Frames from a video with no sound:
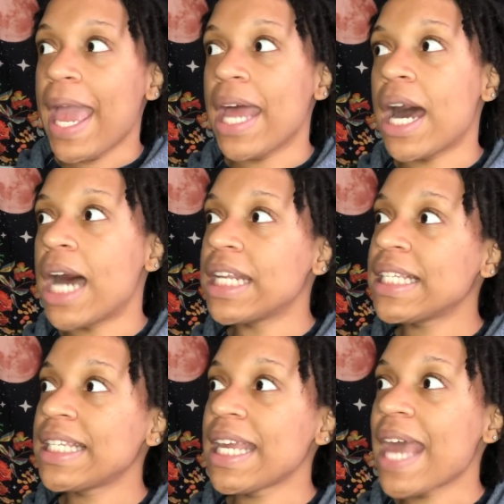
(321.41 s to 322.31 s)
And
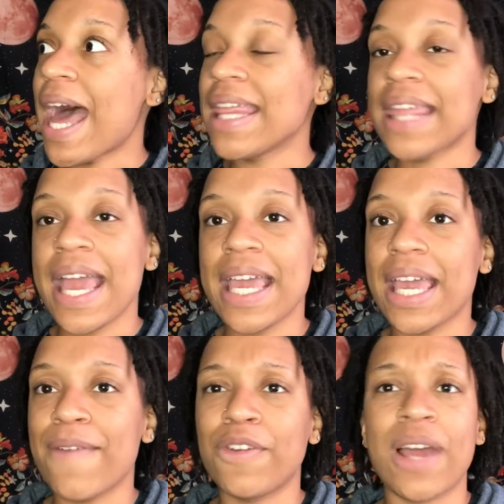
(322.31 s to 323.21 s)
honestly, I
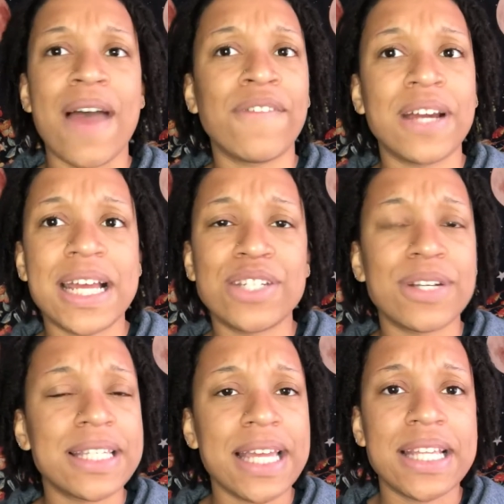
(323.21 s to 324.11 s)
think if you're ever
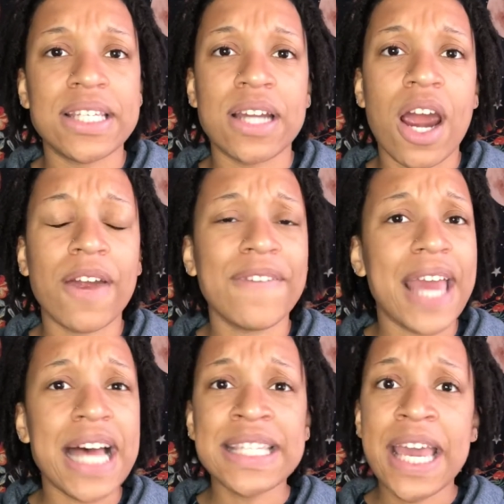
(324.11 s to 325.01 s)
interested in
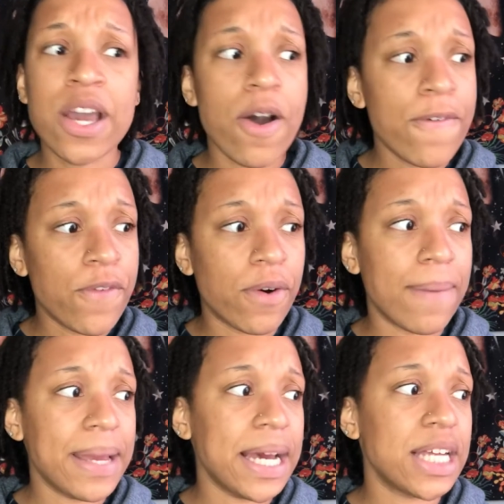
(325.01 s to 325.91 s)
sonography, I say go
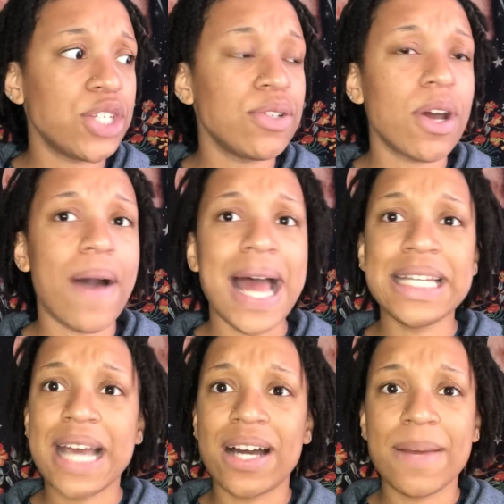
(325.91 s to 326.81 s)
for it because, you know,
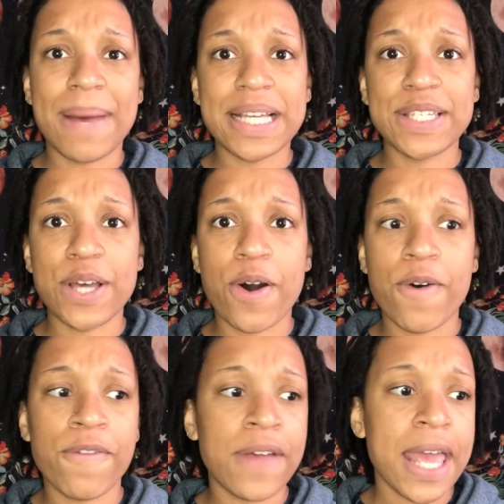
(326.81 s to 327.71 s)
I doubted myself